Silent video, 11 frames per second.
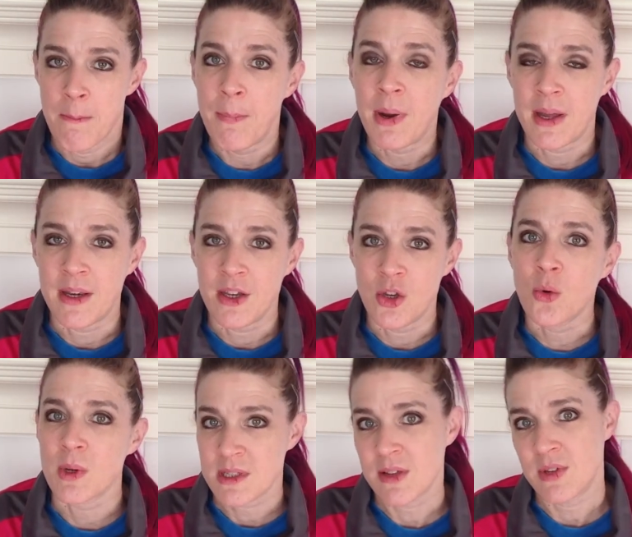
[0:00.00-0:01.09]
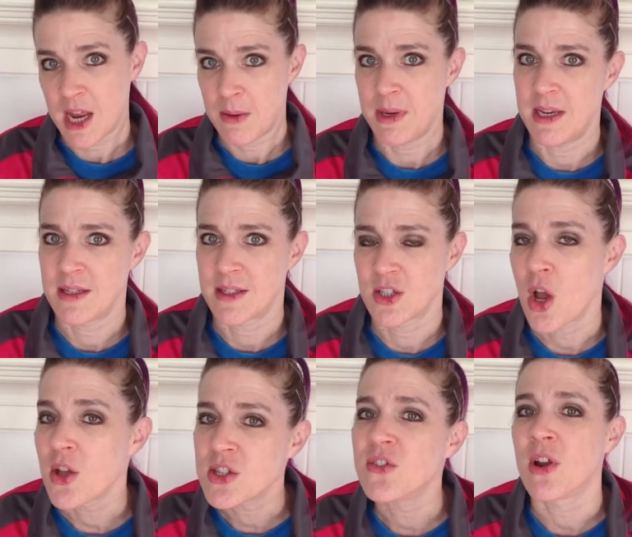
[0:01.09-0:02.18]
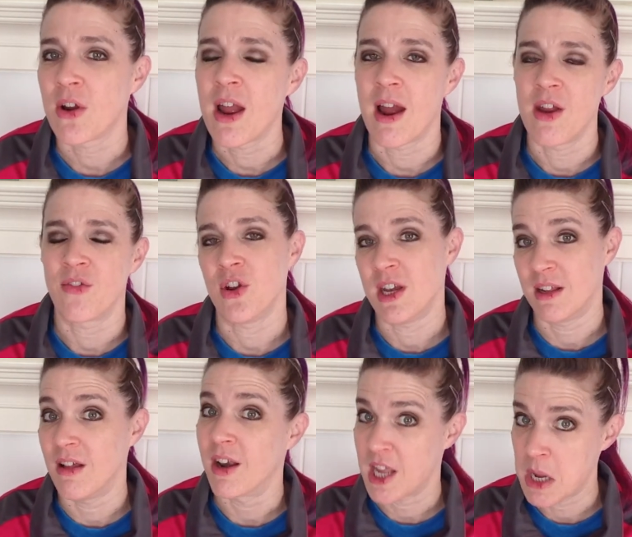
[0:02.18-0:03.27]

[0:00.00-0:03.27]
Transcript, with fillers: but your risk of diabetes is also very high if you're eating a lot of